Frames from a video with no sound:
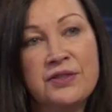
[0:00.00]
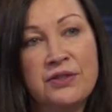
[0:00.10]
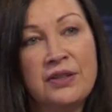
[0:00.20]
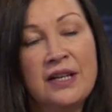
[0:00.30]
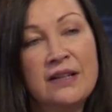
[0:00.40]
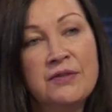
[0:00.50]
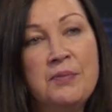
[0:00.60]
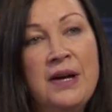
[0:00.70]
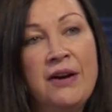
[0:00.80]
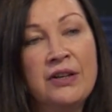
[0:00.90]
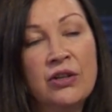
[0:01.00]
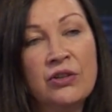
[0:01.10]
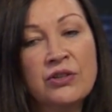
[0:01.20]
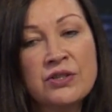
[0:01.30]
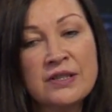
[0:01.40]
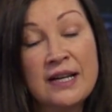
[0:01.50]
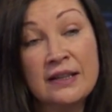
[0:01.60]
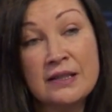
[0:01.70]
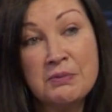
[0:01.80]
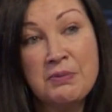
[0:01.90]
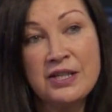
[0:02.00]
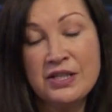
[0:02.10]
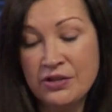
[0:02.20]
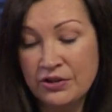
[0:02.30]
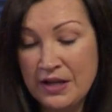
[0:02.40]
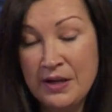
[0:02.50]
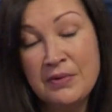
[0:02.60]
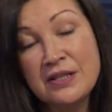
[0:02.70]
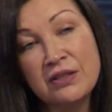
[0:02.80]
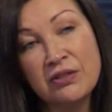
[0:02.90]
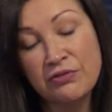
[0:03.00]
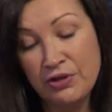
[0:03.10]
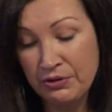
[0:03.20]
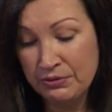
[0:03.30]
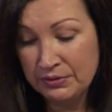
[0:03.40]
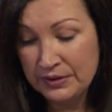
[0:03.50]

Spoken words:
to have a bearing on us and especially on him as he grew.